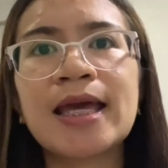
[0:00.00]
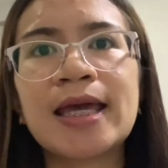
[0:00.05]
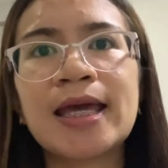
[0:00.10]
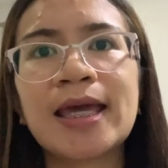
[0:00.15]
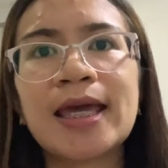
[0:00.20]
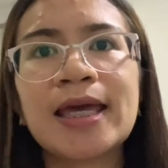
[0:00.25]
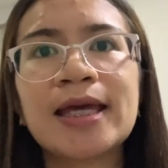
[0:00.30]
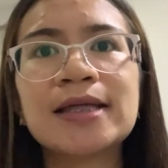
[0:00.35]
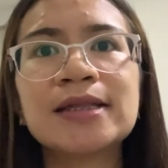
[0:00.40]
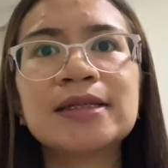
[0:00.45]

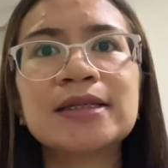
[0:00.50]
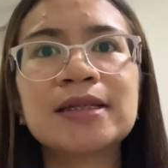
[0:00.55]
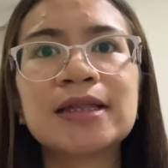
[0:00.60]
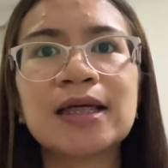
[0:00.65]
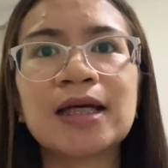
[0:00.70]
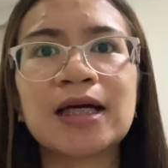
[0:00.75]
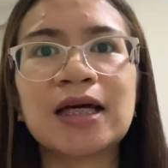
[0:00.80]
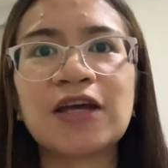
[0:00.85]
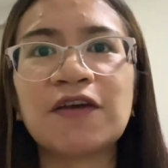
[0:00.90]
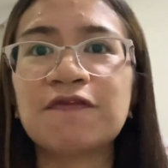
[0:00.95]
And
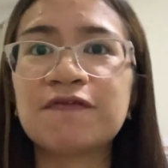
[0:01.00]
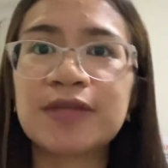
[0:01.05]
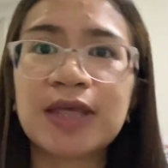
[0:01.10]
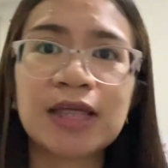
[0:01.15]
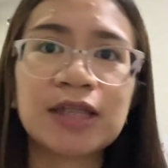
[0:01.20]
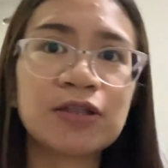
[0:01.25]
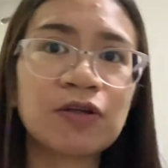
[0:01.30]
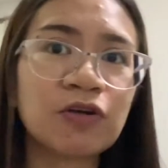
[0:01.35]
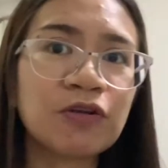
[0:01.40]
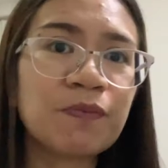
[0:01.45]
if
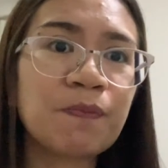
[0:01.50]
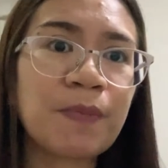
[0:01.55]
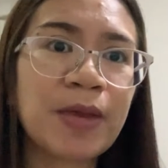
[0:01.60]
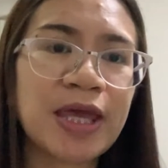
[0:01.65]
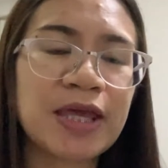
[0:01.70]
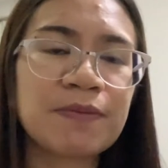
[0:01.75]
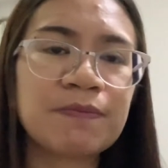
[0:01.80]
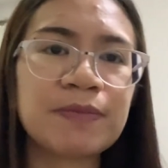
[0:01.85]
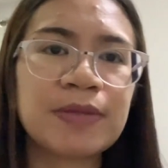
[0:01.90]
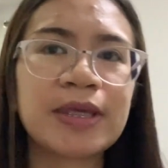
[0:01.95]
they don't
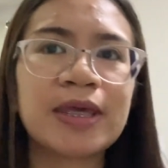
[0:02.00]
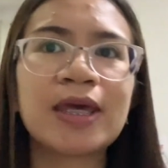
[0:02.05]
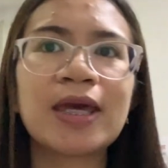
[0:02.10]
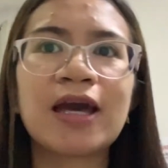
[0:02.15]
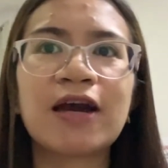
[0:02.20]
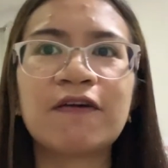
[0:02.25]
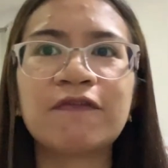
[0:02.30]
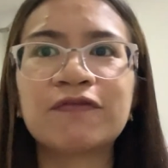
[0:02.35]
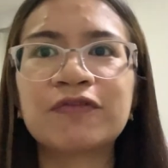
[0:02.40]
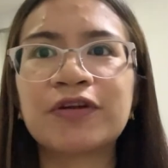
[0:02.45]
pay me
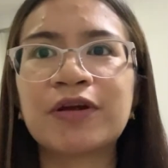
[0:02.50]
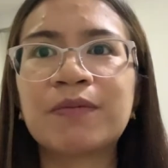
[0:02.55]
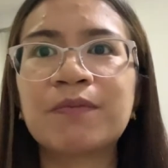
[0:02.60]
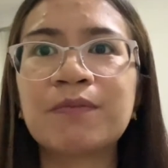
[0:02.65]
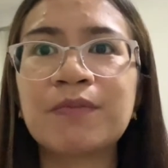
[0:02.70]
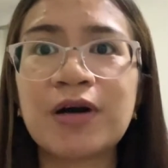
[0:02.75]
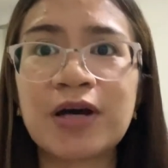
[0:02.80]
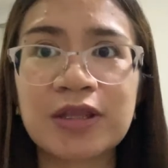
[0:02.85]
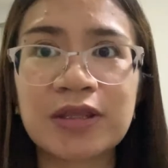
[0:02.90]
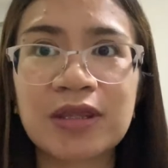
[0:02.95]
after a
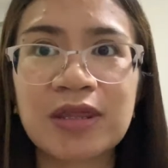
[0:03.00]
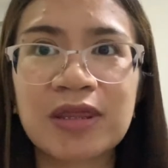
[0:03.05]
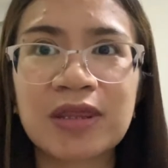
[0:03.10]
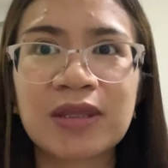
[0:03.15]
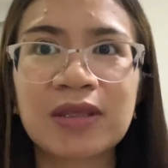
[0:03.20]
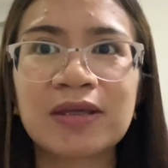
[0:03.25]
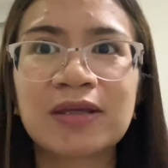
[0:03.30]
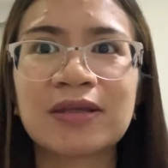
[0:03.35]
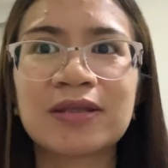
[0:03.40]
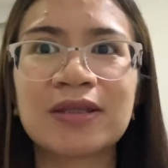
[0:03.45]
month
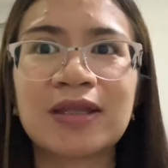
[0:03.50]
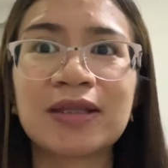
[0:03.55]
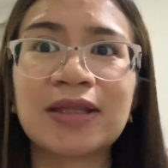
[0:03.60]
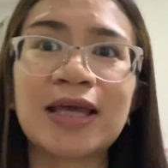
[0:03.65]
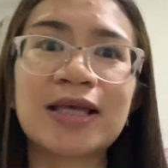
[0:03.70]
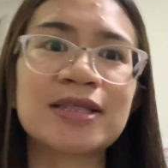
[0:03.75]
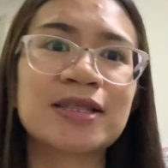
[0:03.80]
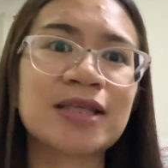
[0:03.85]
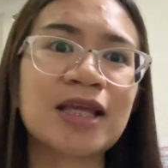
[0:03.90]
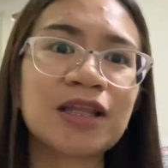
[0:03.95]
that
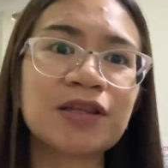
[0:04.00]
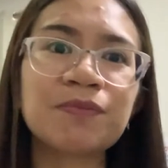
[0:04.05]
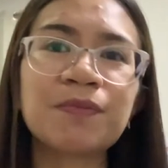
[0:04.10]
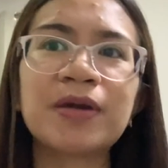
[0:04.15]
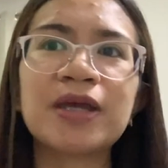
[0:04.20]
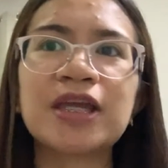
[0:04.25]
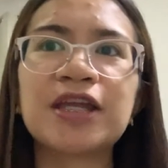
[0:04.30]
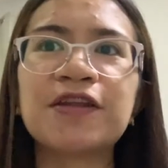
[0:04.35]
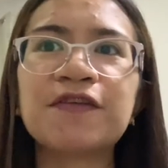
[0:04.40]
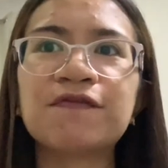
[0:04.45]
I sent
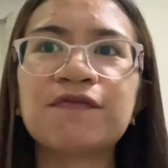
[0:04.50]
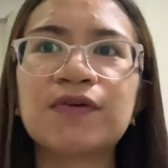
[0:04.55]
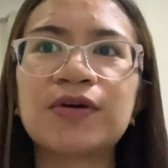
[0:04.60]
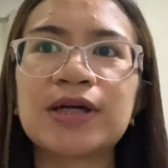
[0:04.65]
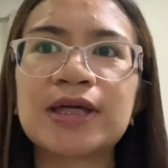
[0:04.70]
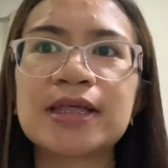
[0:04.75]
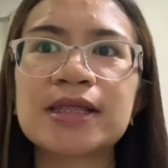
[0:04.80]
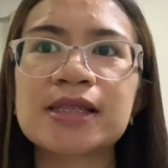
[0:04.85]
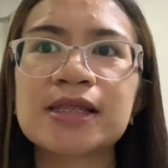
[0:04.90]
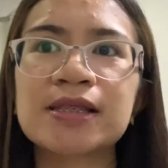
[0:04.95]
my
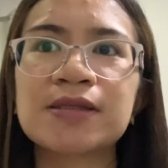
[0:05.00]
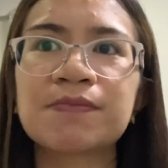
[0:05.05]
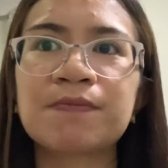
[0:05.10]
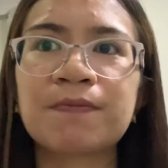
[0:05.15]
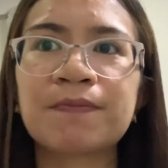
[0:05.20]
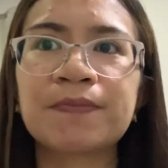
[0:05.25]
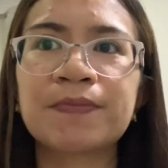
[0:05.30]
invoice,